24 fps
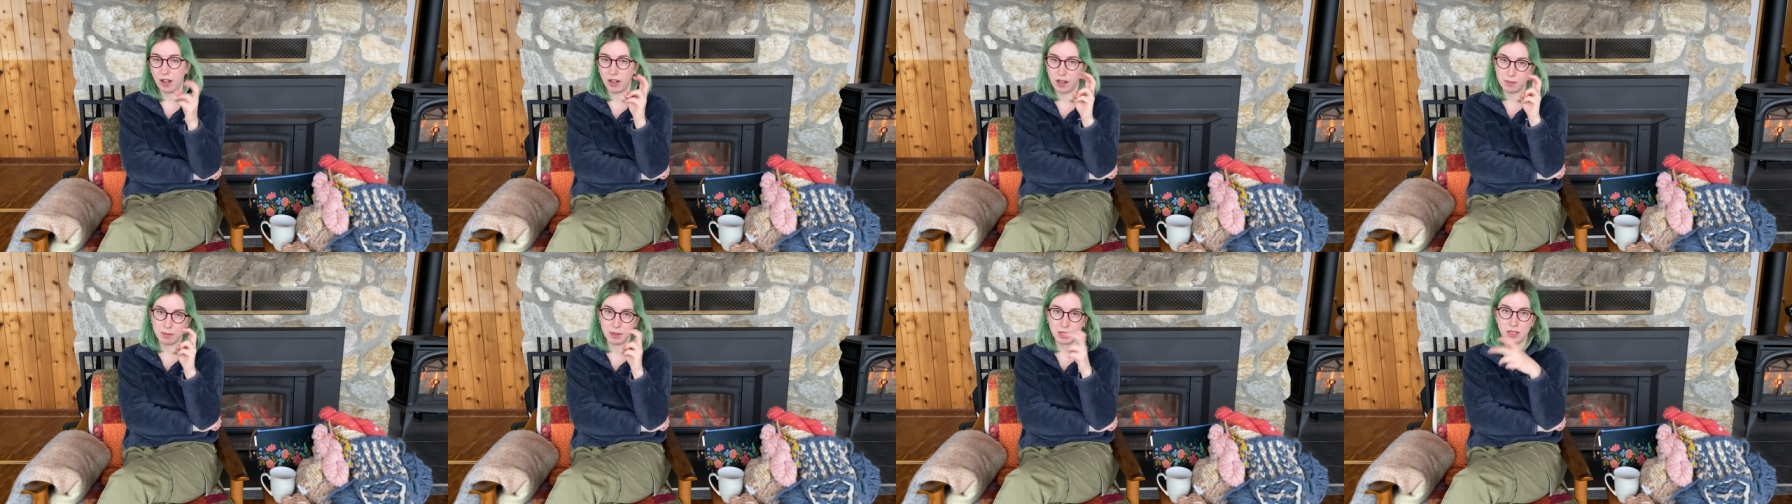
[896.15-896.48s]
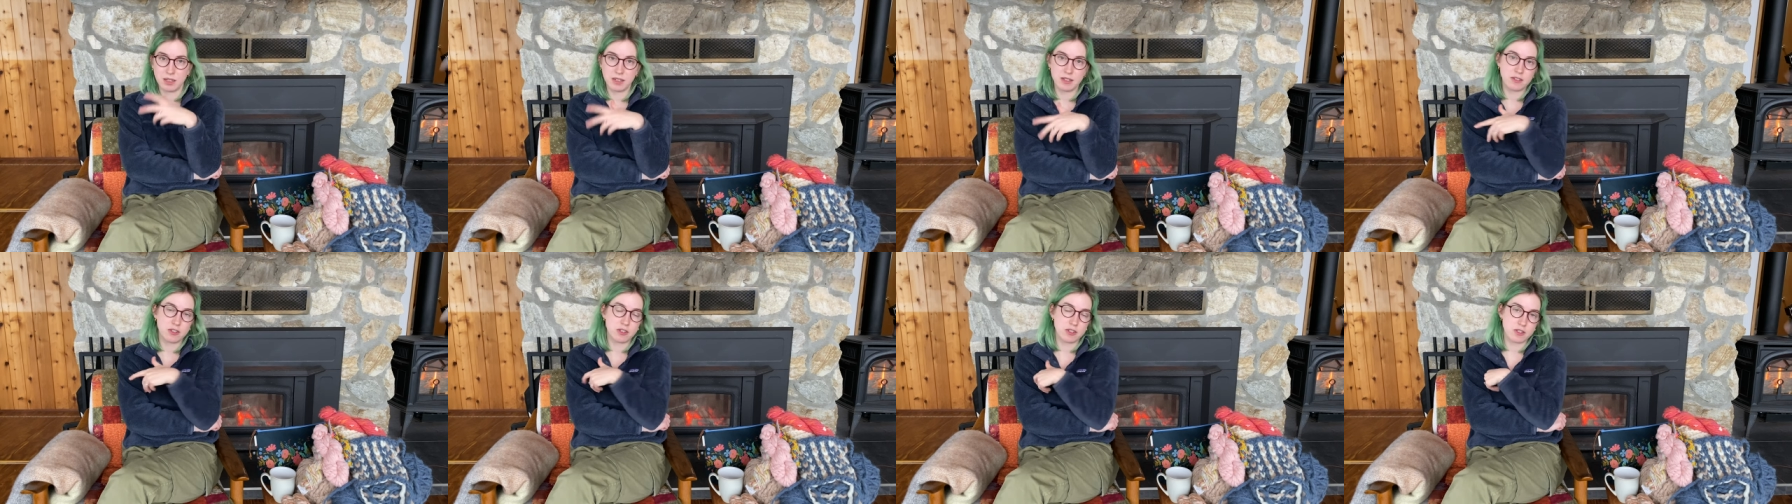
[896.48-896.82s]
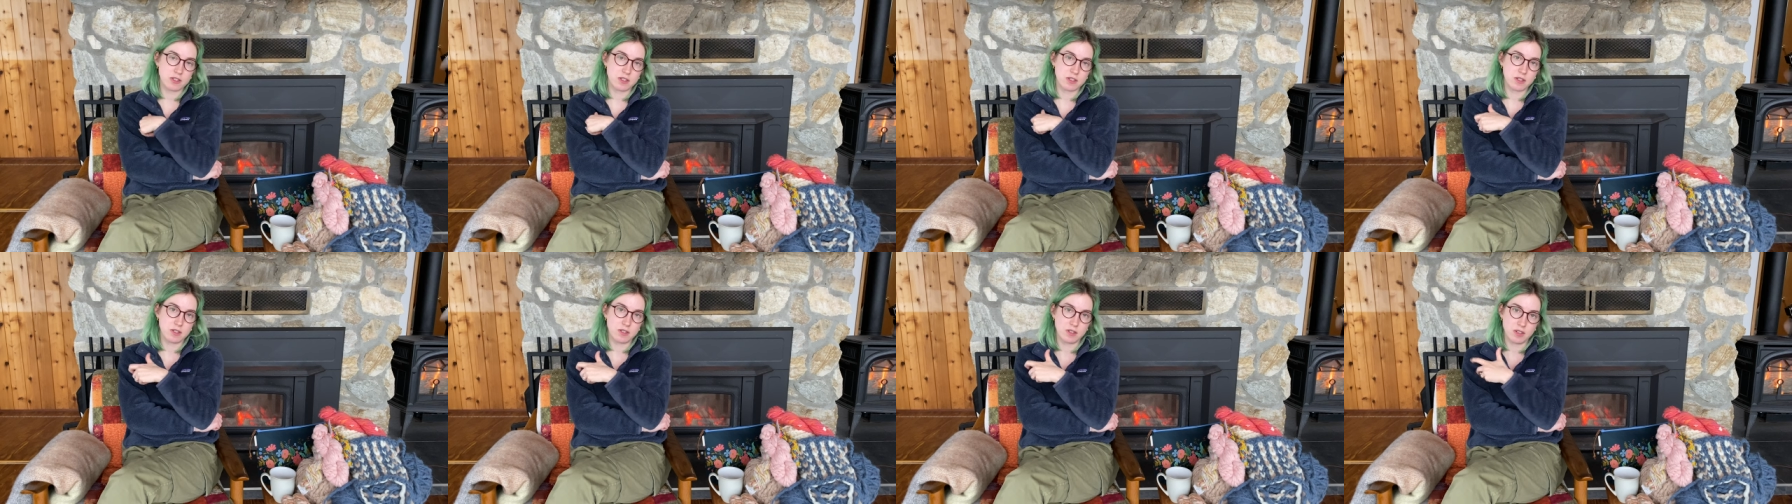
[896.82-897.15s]
I mean it's just
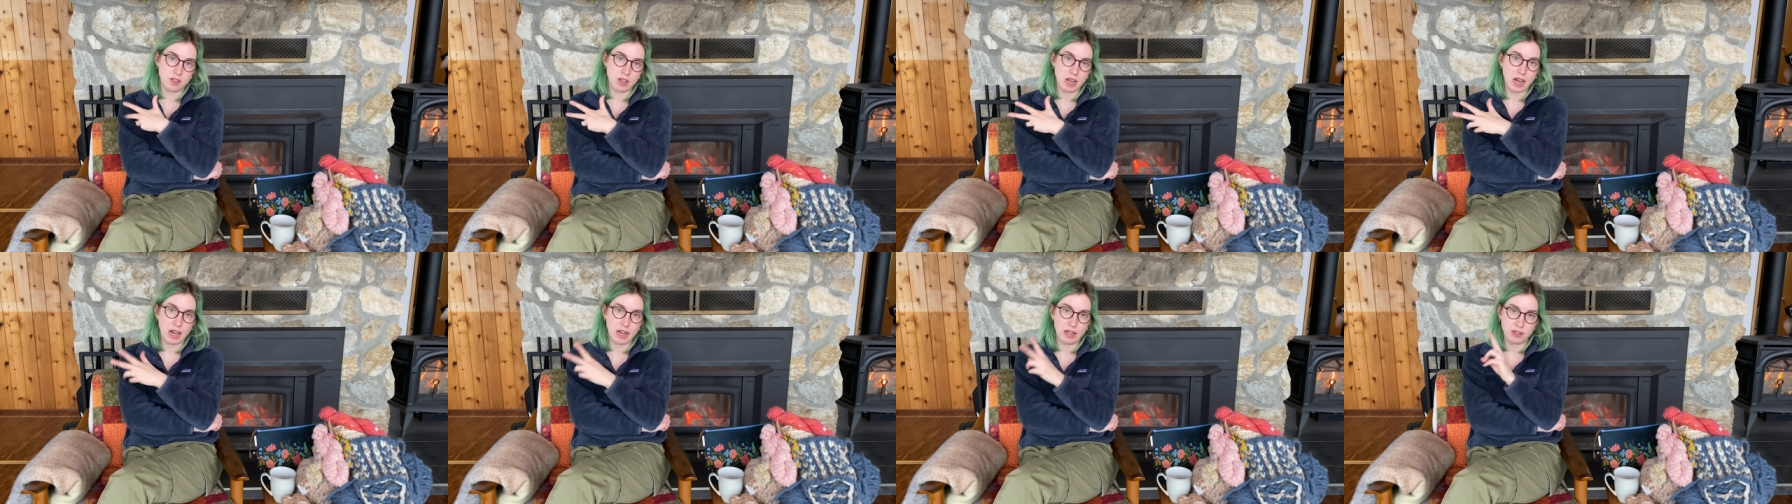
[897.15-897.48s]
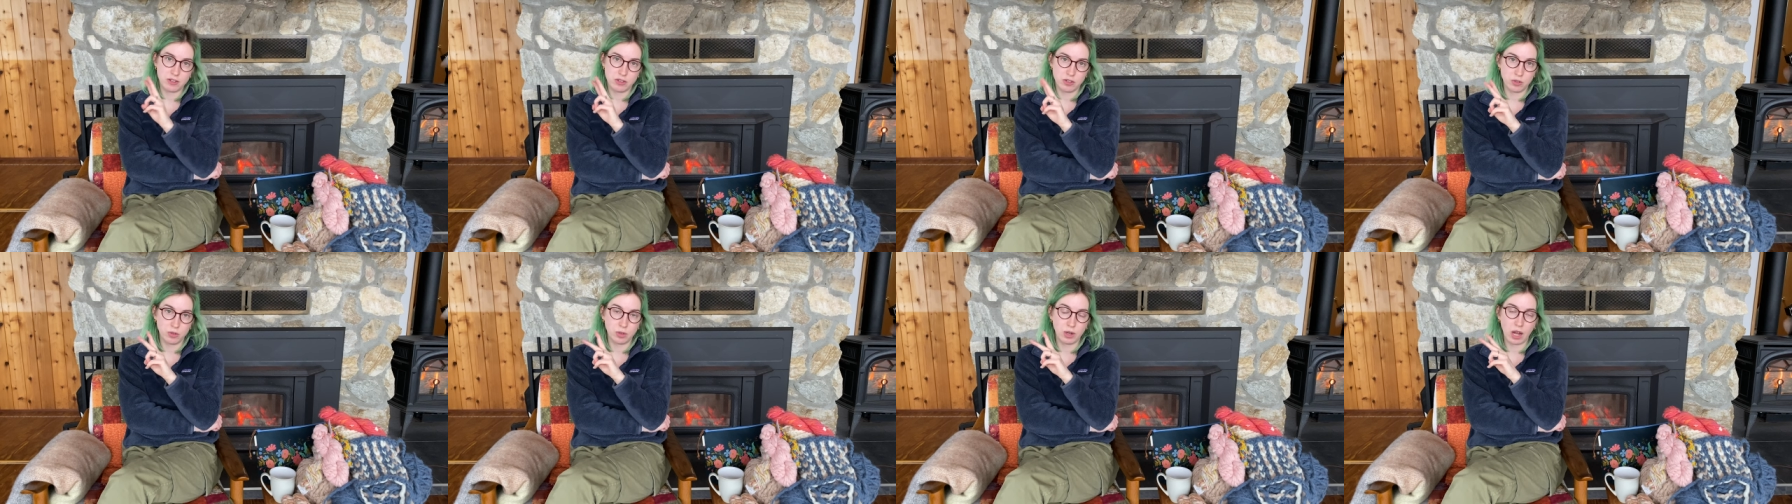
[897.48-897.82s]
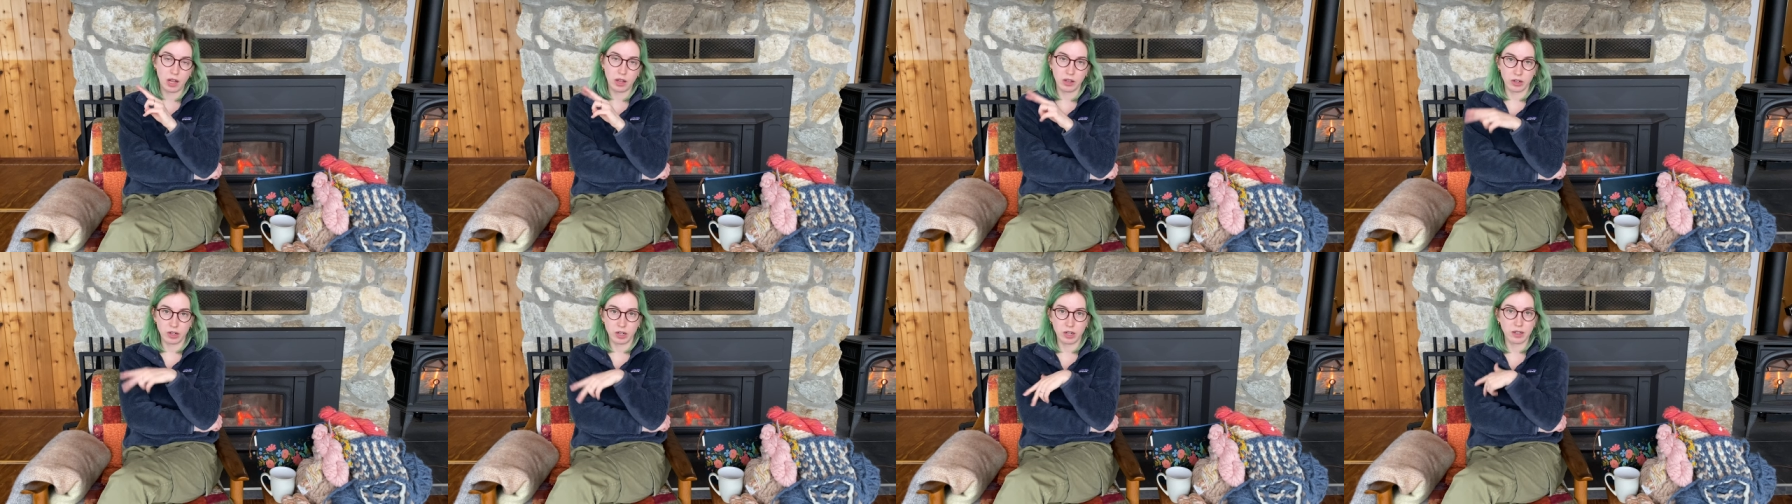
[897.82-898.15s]
uh, two
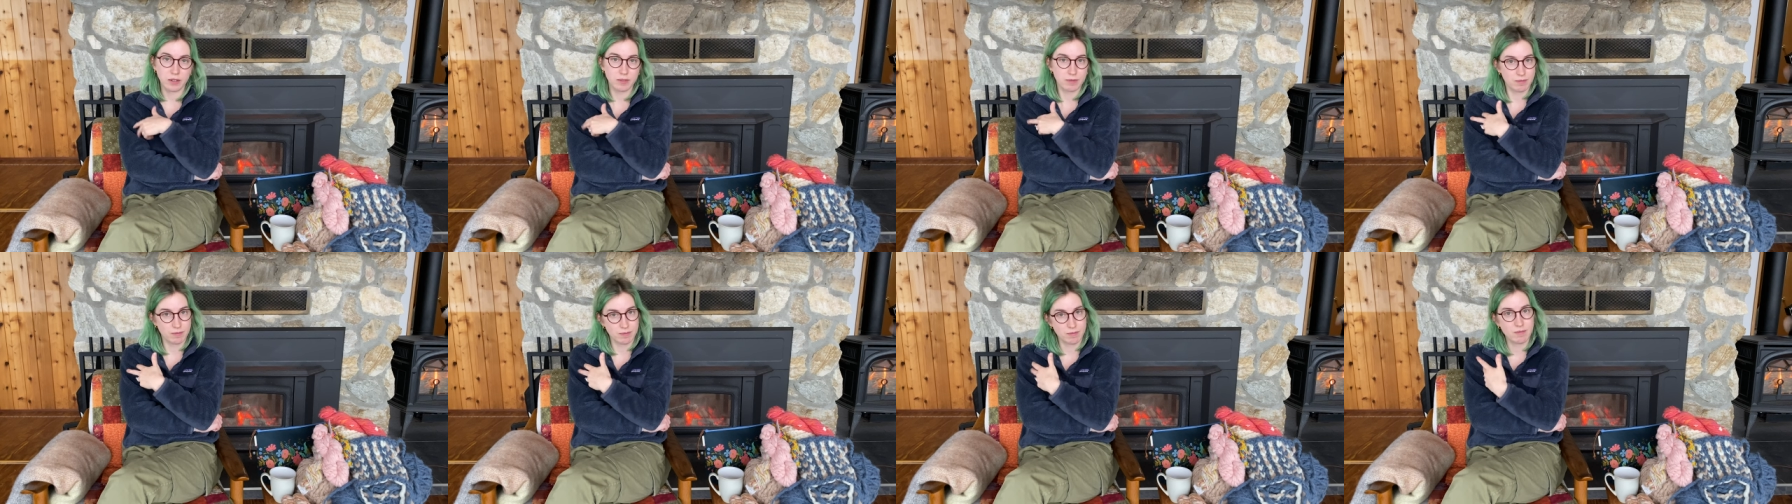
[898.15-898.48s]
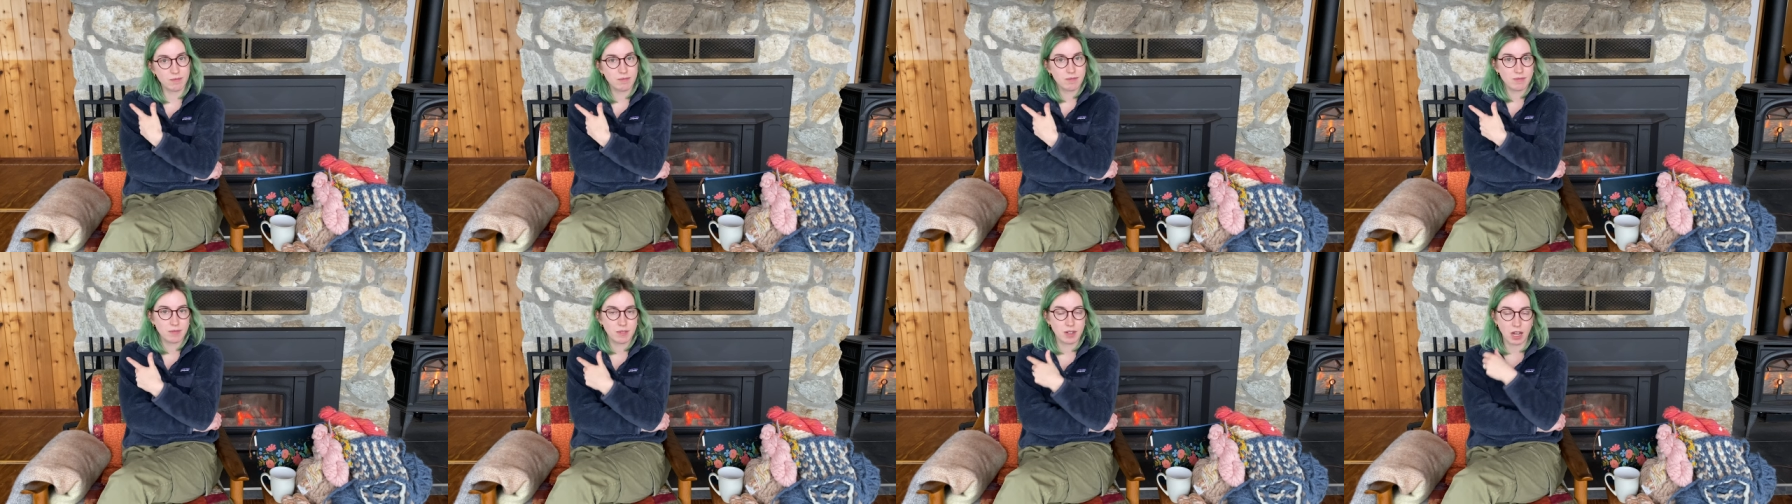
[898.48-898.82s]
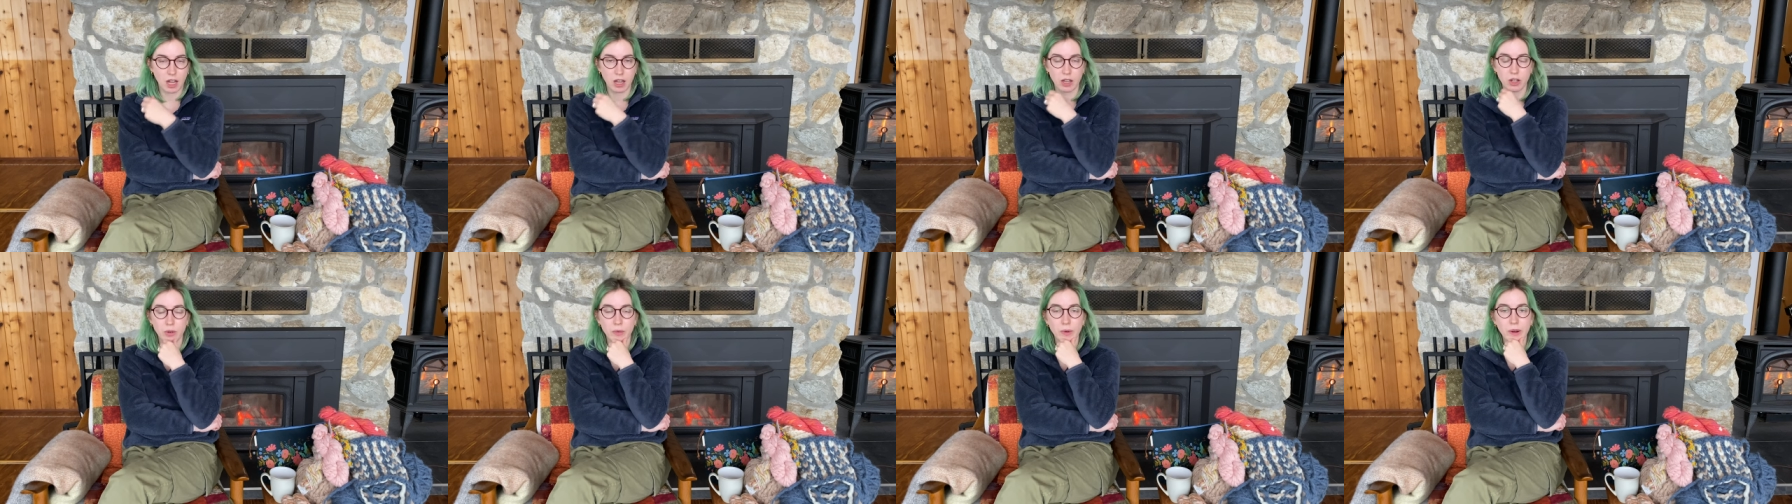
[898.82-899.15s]
color
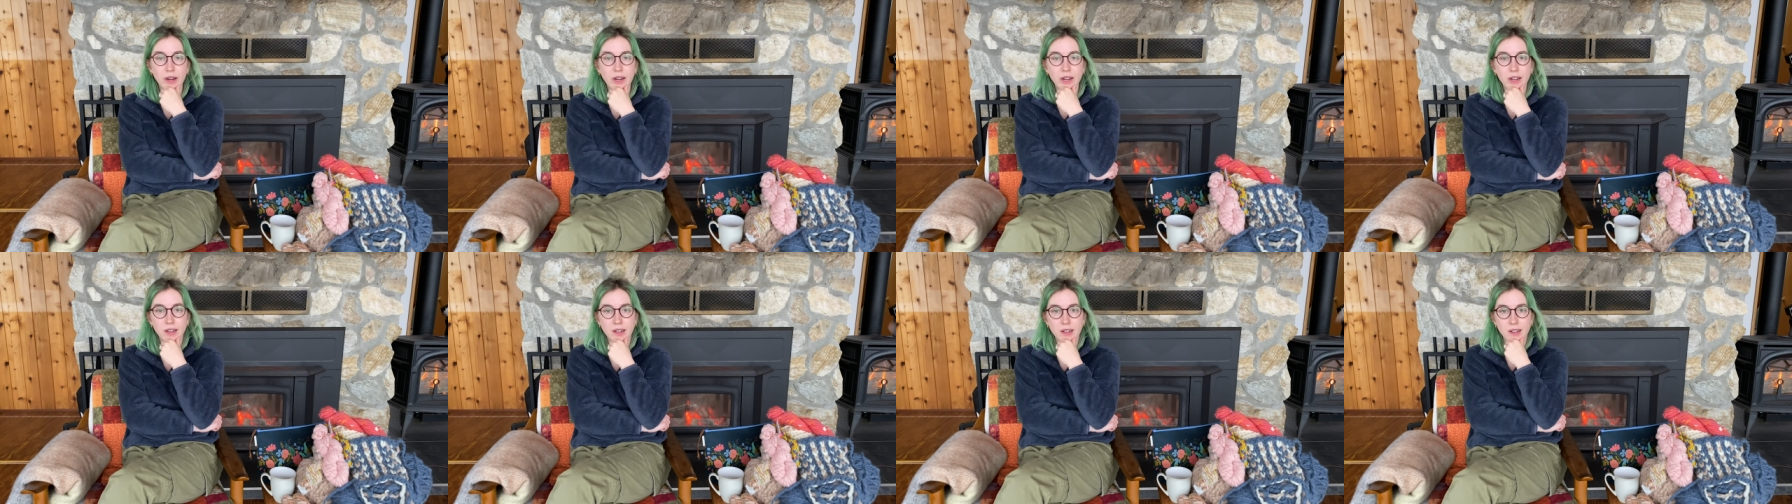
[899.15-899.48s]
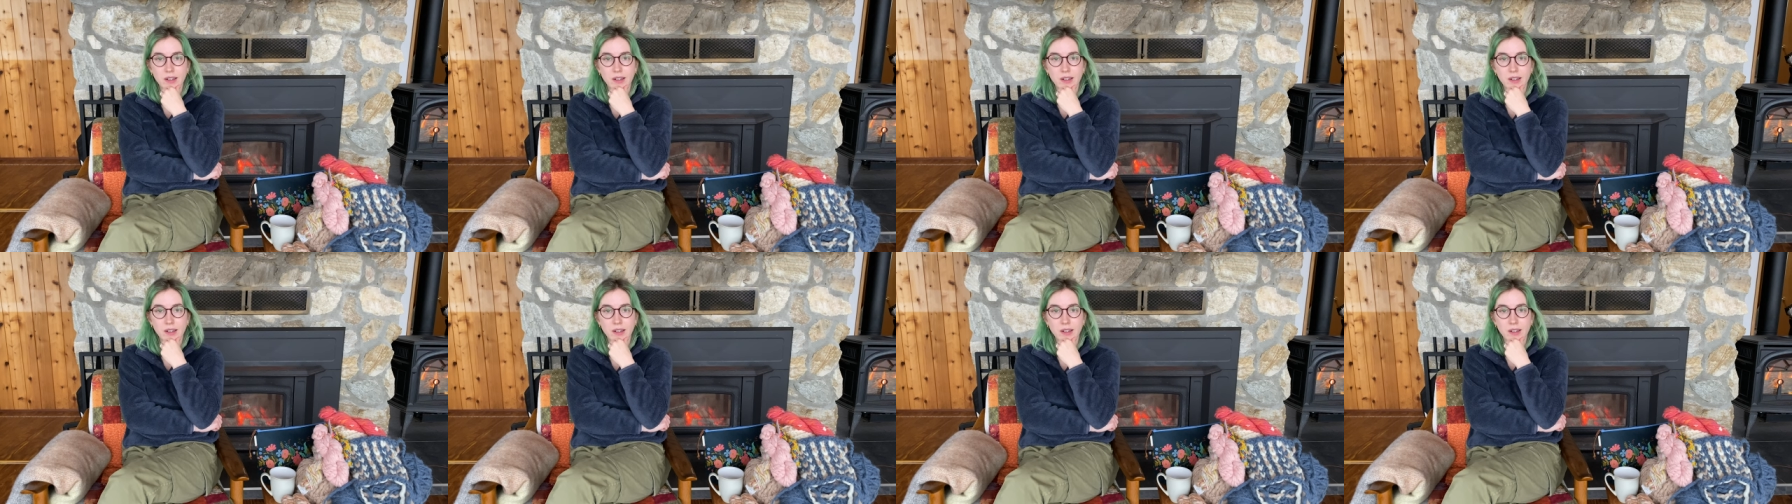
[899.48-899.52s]
color work